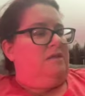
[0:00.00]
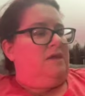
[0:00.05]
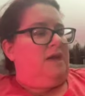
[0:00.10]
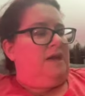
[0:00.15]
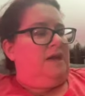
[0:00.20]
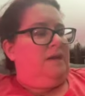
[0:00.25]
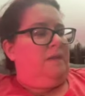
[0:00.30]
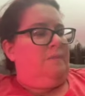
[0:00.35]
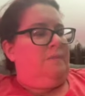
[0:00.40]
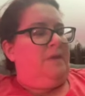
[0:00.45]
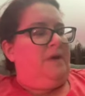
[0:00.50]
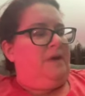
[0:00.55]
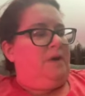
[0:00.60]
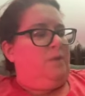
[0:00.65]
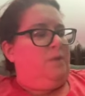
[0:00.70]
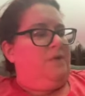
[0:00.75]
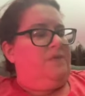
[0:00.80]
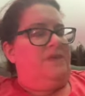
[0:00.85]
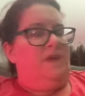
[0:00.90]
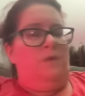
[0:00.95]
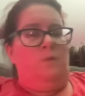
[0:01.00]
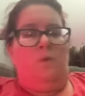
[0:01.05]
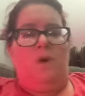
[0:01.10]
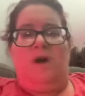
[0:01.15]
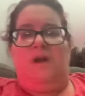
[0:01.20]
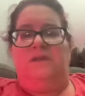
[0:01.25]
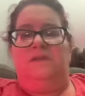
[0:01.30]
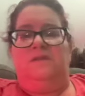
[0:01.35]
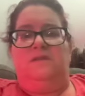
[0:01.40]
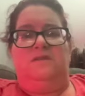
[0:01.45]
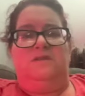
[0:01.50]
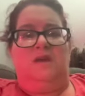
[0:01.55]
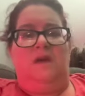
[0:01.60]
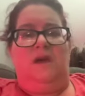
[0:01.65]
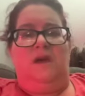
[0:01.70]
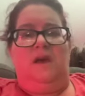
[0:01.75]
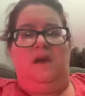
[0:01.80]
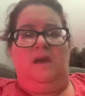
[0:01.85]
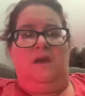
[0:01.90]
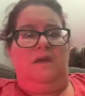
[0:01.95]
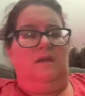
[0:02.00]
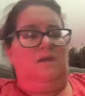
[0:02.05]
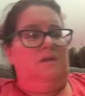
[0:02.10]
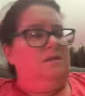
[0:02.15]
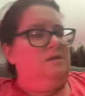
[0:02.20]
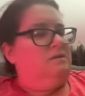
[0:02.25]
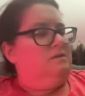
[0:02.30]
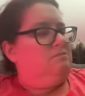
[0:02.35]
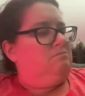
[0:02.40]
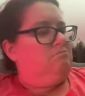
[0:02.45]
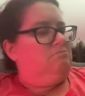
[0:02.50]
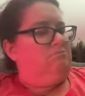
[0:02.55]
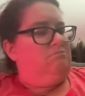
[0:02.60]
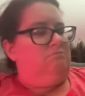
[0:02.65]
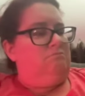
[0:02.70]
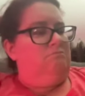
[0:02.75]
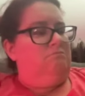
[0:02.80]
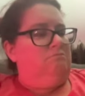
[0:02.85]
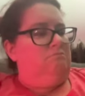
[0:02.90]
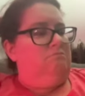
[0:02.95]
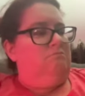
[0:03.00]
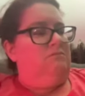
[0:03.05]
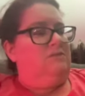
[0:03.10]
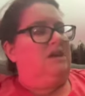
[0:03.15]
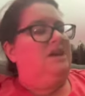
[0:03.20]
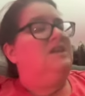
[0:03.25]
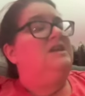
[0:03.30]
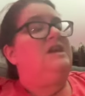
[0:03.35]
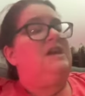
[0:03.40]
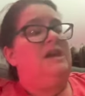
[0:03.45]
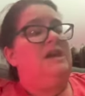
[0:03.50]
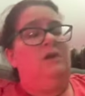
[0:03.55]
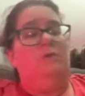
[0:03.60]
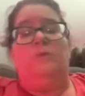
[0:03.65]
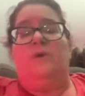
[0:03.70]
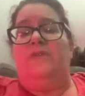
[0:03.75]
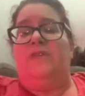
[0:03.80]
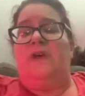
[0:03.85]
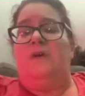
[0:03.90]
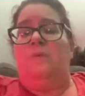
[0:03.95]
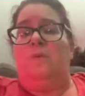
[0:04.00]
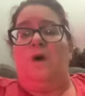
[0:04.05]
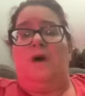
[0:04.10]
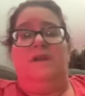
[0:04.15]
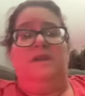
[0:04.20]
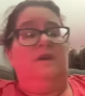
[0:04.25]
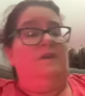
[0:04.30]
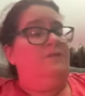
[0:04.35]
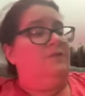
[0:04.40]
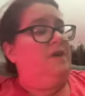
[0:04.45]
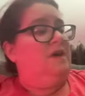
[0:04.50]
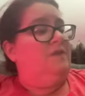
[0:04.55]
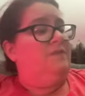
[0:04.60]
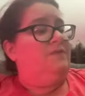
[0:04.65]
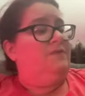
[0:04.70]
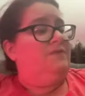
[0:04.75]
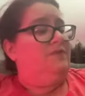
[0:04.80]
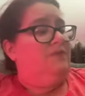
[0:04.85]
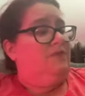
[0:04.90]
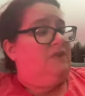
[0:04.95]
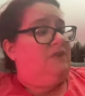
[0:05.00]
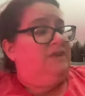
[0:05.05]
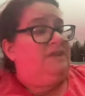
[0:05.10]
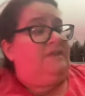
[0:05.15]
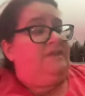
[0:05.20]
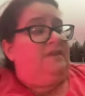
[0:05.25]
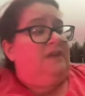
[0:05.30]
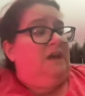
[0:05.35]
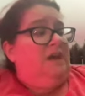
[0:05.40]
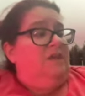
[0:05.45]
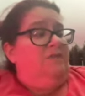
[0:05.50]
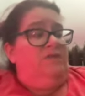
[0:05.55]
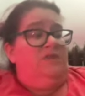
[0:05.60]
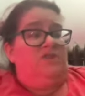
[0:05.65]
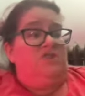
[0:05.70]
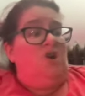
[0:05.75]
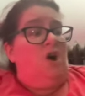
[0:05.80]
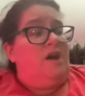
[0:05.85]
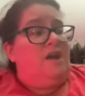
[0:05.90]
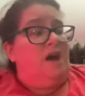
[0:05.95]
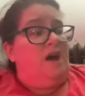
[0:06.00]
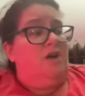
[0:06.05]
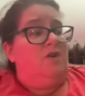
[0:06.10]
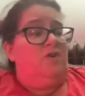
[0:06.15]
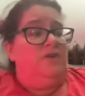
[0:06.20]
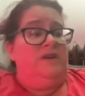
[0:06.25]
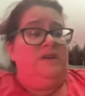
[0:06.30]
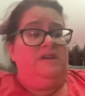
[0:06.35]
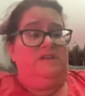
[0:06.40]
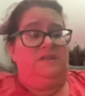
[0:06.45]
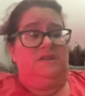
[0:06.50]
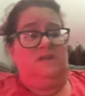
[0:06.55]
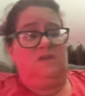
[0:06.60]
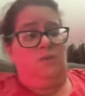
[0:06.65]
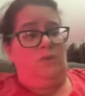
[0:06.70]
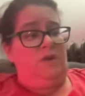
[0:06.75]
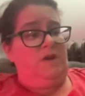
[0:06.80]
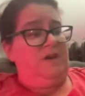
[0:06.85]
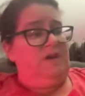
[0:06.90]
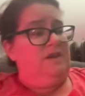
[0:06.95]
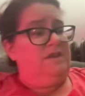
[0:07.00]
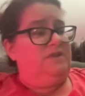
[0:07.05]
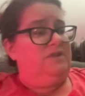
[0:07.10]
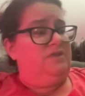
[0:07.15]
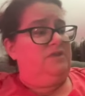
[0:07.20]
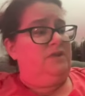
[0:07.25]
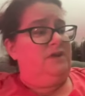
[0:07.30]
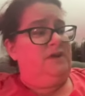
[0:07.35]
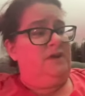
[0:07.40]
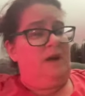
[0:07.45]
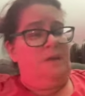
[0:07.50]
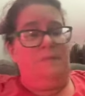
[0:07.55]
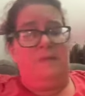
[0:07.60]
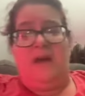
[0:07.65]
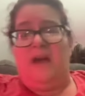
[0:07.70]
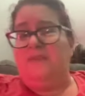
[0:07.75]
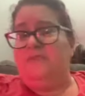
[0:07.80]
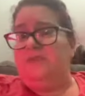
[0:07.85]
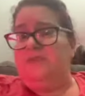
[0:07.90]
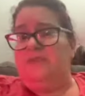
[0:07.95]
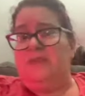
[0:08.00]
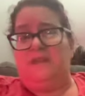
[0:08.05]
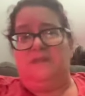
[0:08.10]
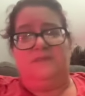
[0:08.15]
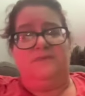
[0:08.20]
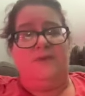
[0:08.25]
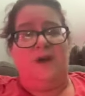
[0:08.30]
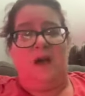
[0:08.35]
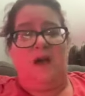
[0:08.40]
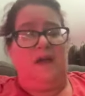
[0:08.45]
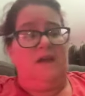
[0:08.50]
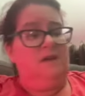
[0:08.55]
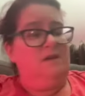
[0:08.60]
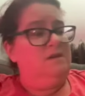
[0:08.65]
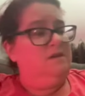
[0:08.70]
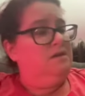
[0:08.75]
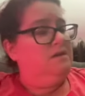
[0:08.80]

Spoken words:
they can pick what they want and can eat when they want. If he's not hungry and doesn't want to eat till they come back, then that's fine.